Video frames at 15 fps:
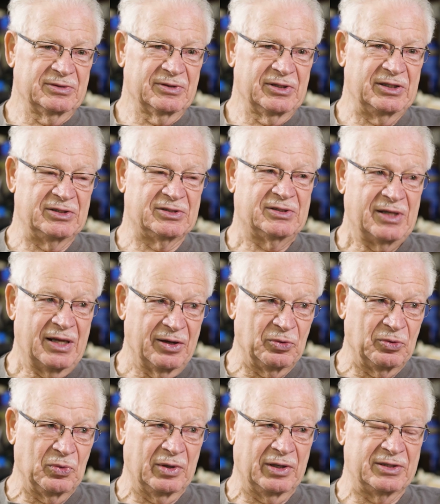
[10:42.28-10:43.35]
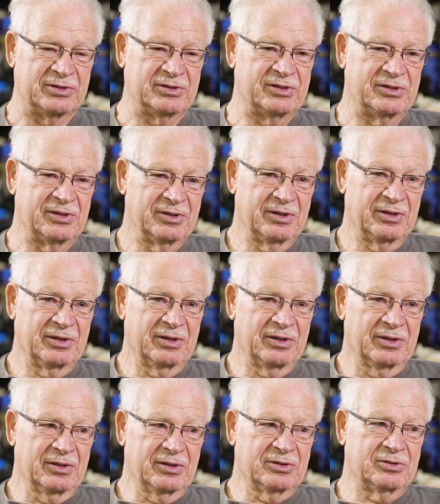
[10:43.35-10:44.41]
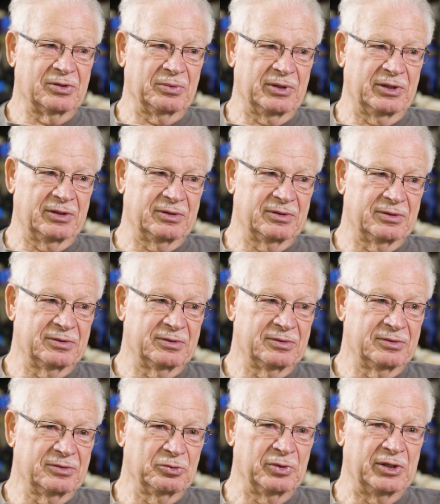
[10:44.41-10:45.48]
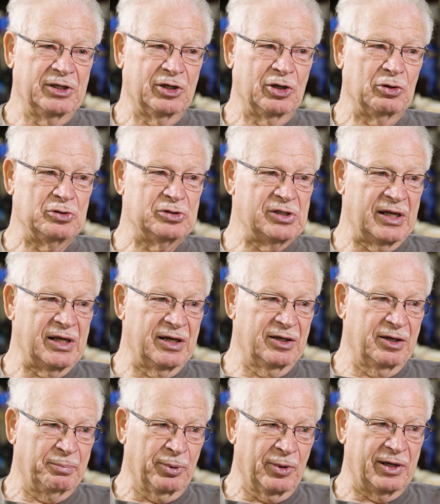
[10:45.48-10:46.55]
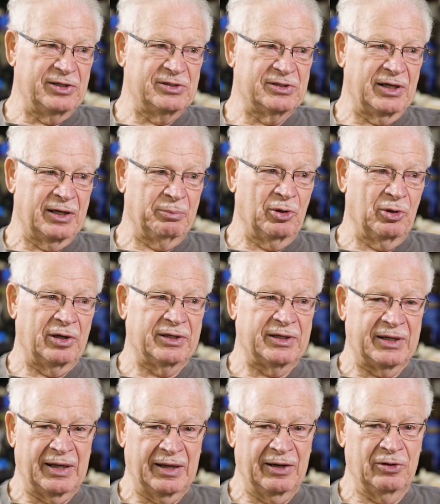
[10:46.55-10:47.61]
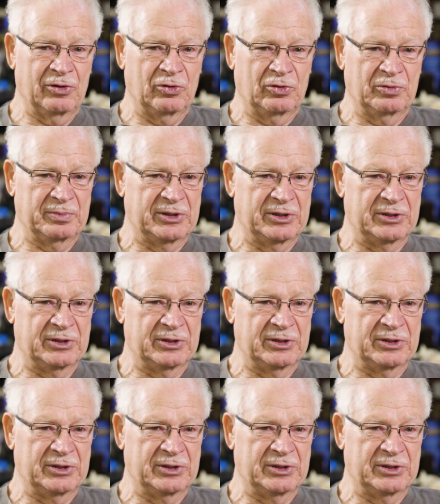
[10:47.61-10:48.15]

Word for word: he said it was. So we renegotiated the price, and I brought the car home.